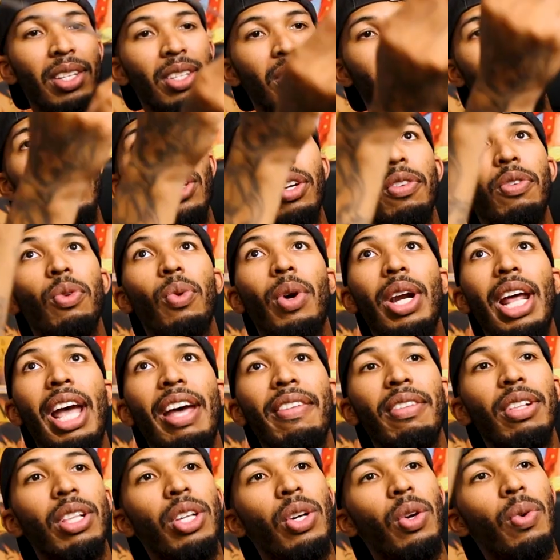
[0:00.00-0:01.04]
So if you want to
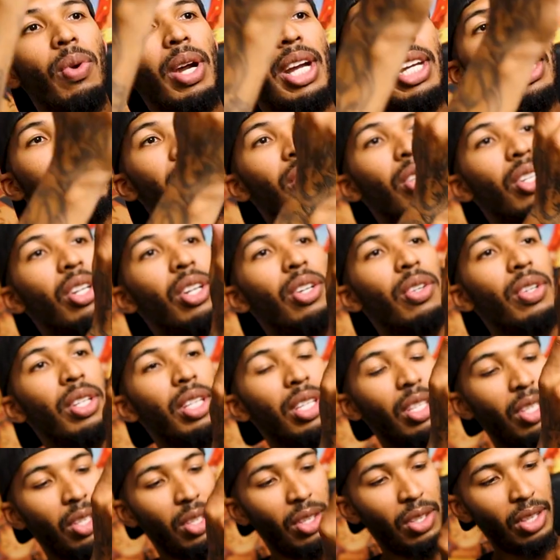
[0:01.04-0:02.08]
have the little radio
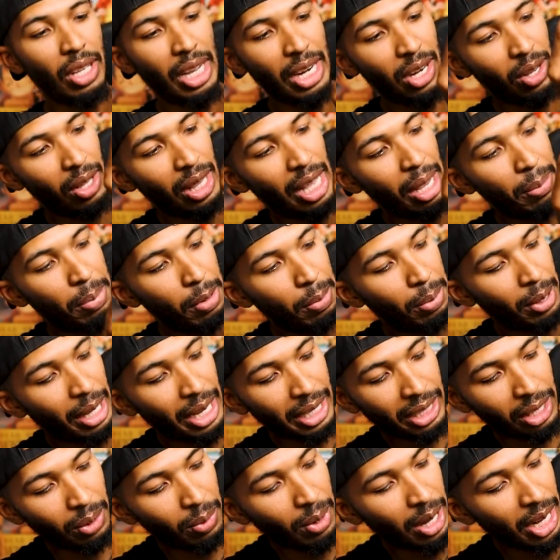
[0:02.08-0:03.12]
going, I know a lot of people
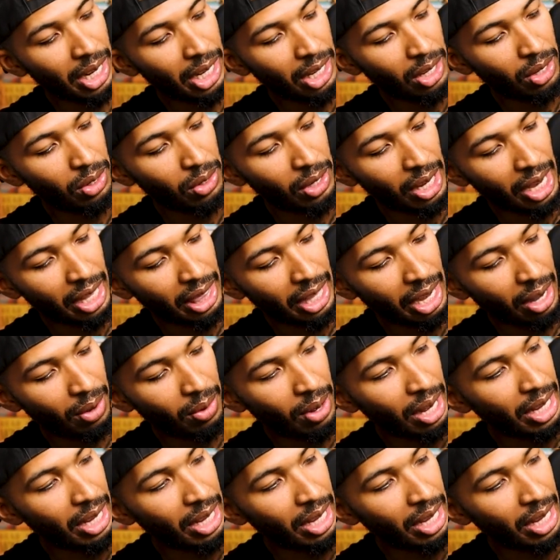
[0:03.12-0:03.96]
like the radio, you got that